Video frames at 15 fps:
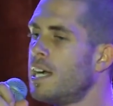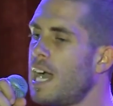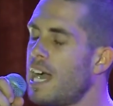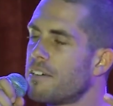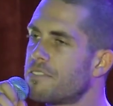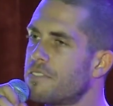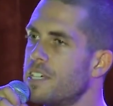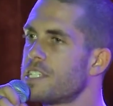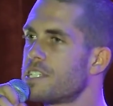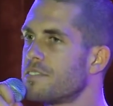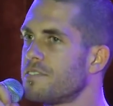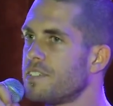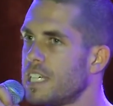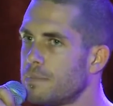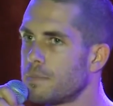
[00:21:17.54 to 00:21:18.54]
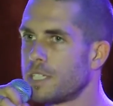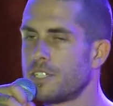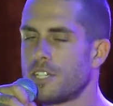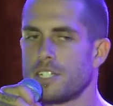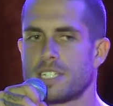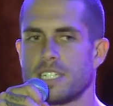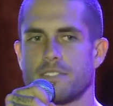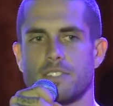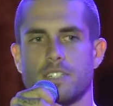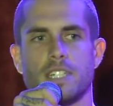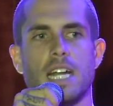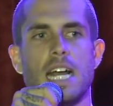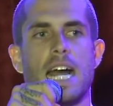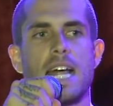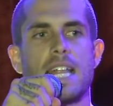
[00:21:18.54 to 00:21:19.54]
Our friends and family are no
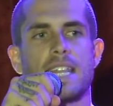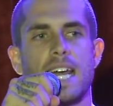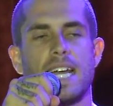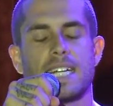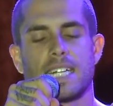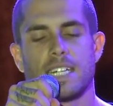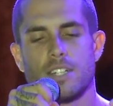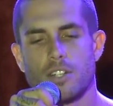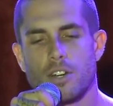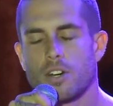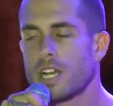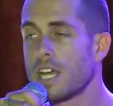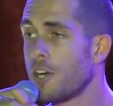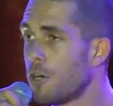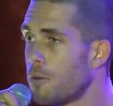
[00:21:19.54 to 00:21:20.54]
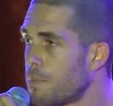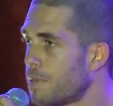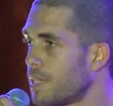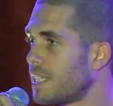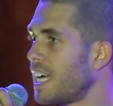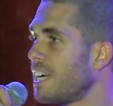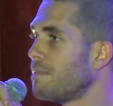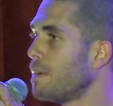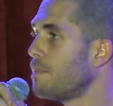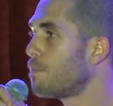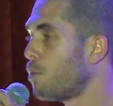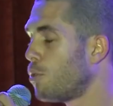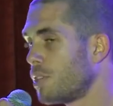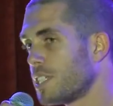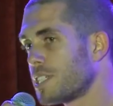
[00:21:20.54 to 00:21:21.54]
different. They cannot help that they've been
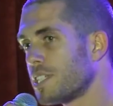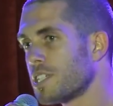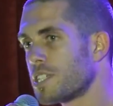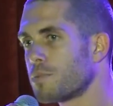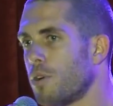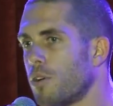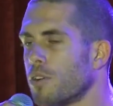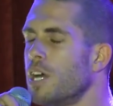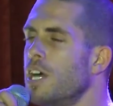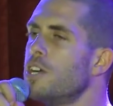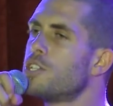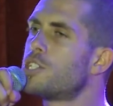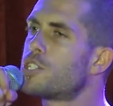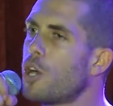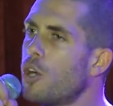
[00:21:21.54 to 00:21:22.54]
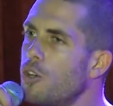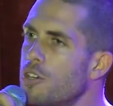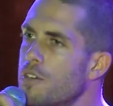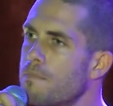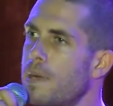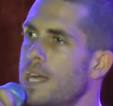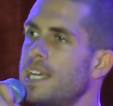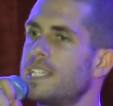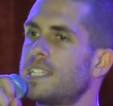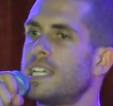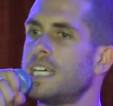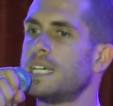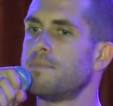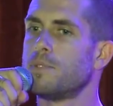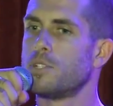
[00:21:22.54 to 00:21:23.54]
born into this world. Don't make
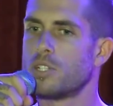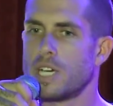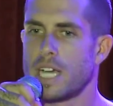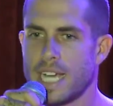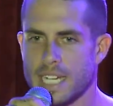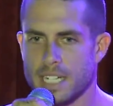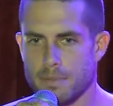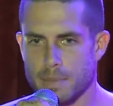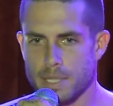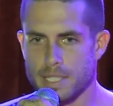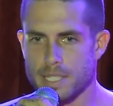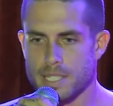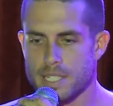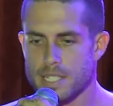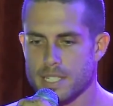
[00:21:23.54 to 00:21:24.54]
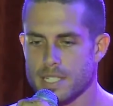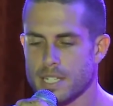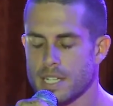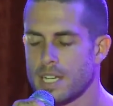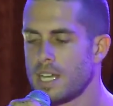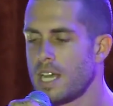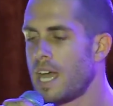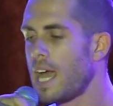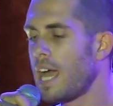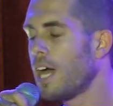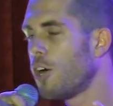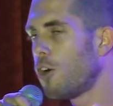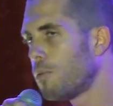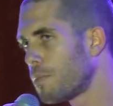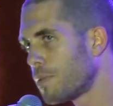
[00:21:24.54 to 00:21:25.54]
them your enemies.
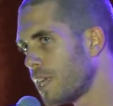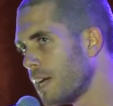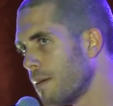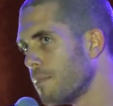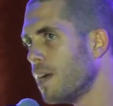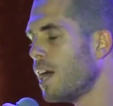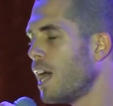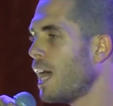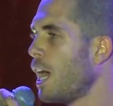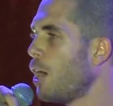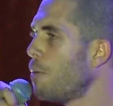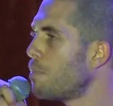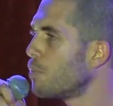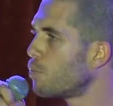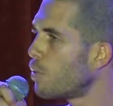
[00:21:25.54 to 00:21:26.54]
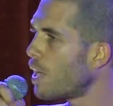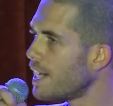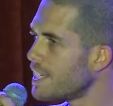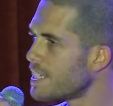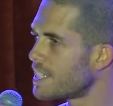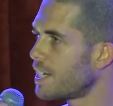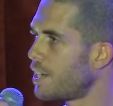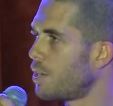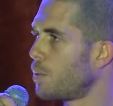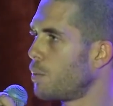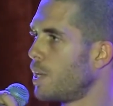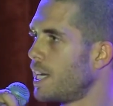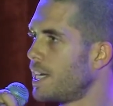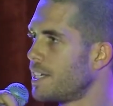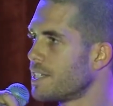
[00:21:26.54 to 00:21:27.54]
Help them. Help raise their
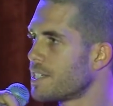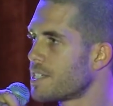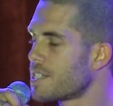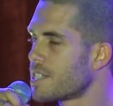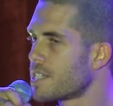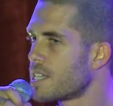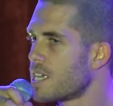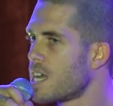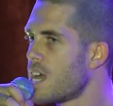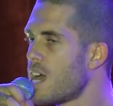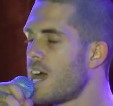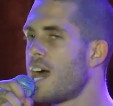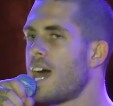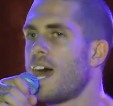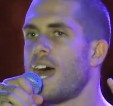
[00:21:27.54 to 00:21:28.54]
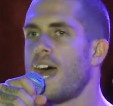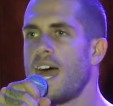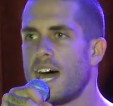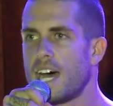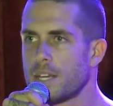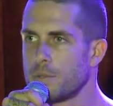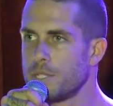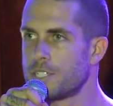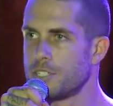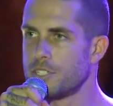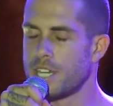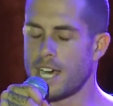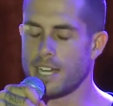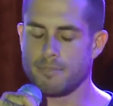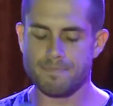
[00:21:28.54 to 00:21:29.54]
awareness. How do we do
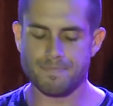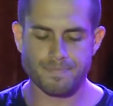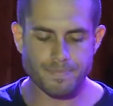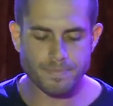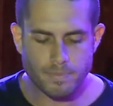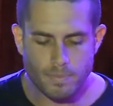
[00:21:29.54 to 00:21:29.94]
that?